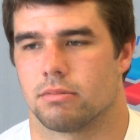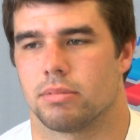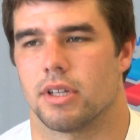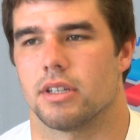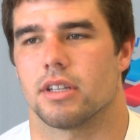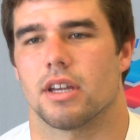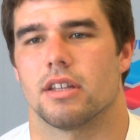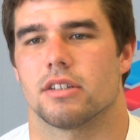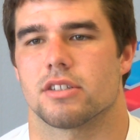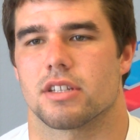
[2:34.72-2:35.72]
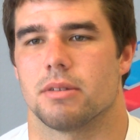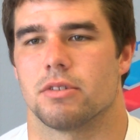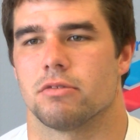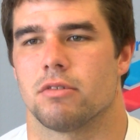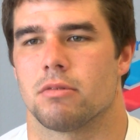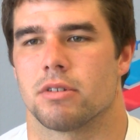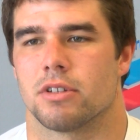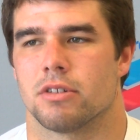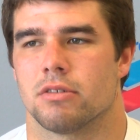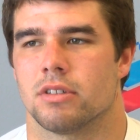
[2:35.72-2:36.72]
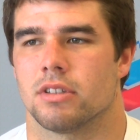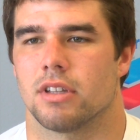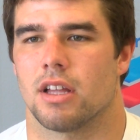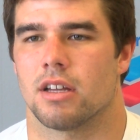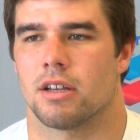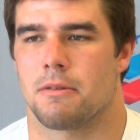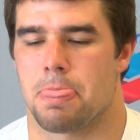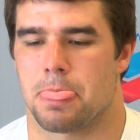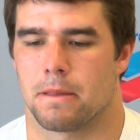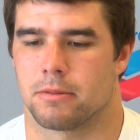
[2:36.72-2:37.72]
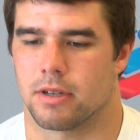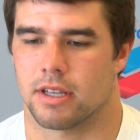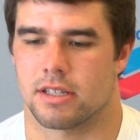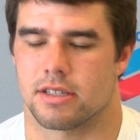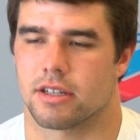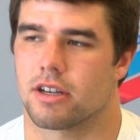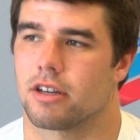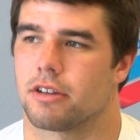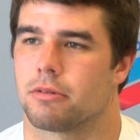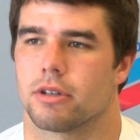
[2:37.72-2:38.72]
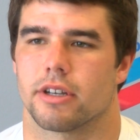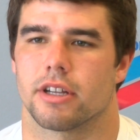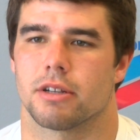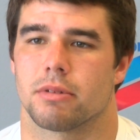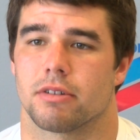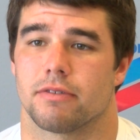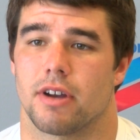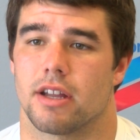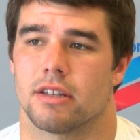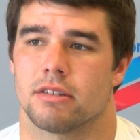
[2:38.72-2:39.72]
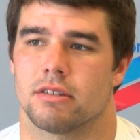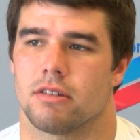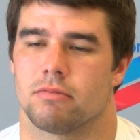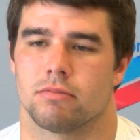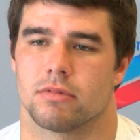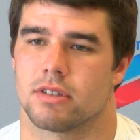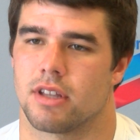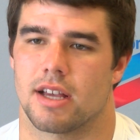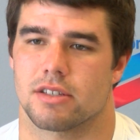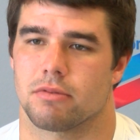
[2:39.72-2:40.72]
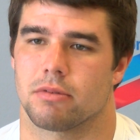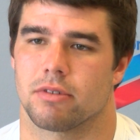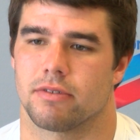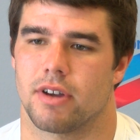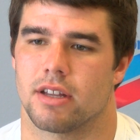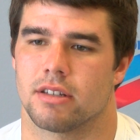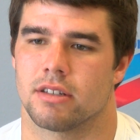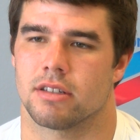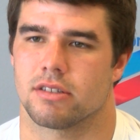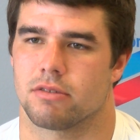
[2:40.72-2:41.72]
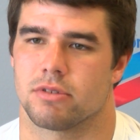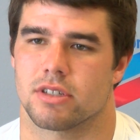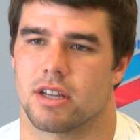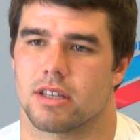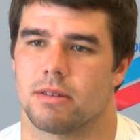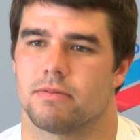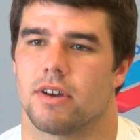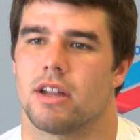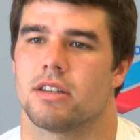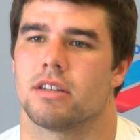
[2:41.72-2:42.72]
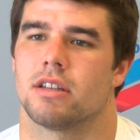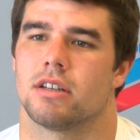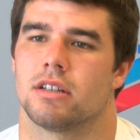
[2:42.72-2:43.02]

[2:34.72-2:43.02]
Playing together, just keep doing what we were doing. Against Incarnate Word here, we were fighting, and last week we were fighting, so we just got to keep fighting and